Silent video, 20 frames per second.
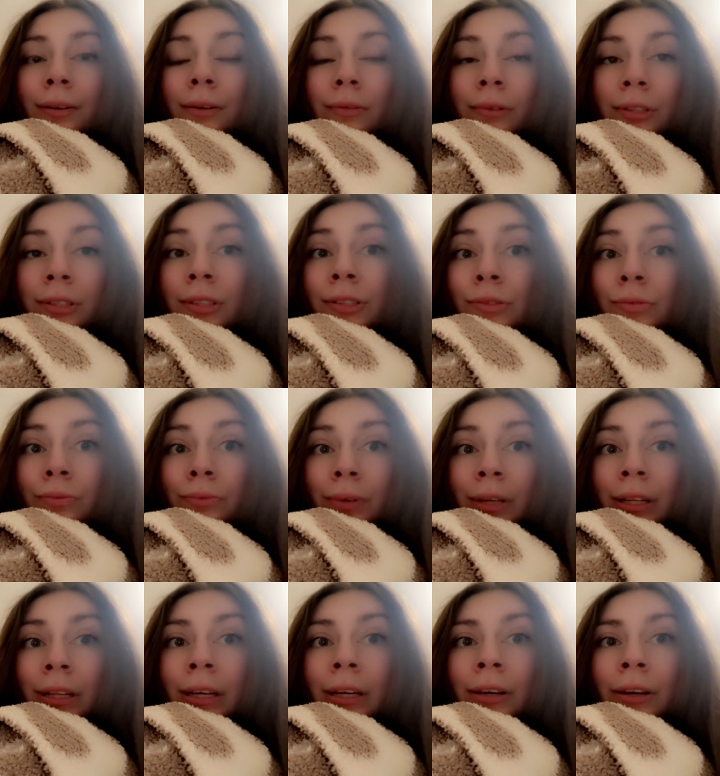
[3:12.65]
which is
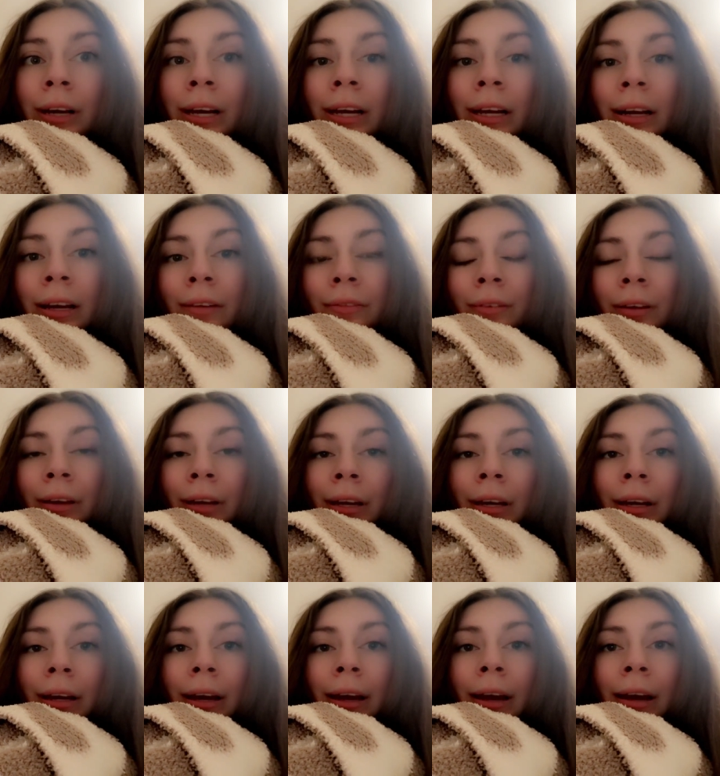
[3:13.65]
really great. I feel
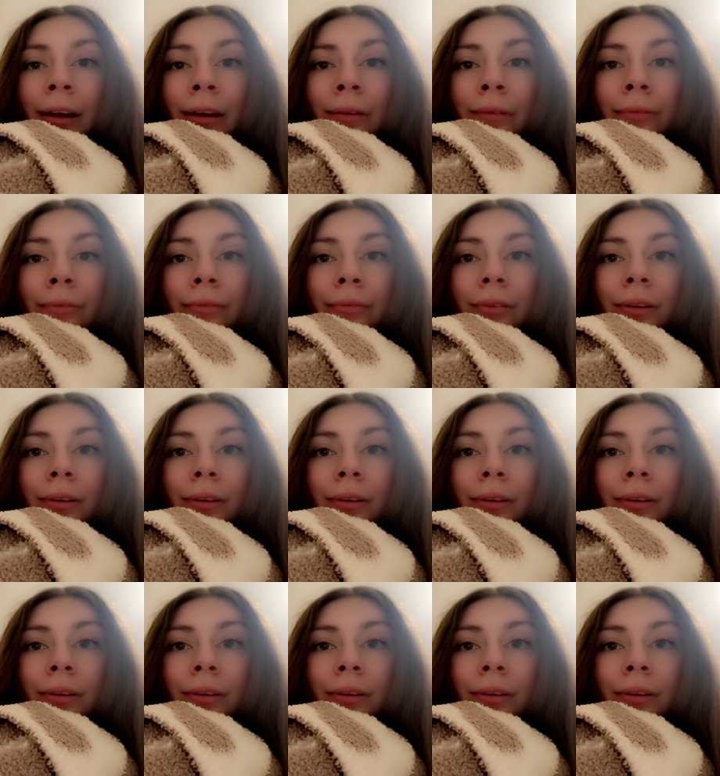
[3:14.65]
like I've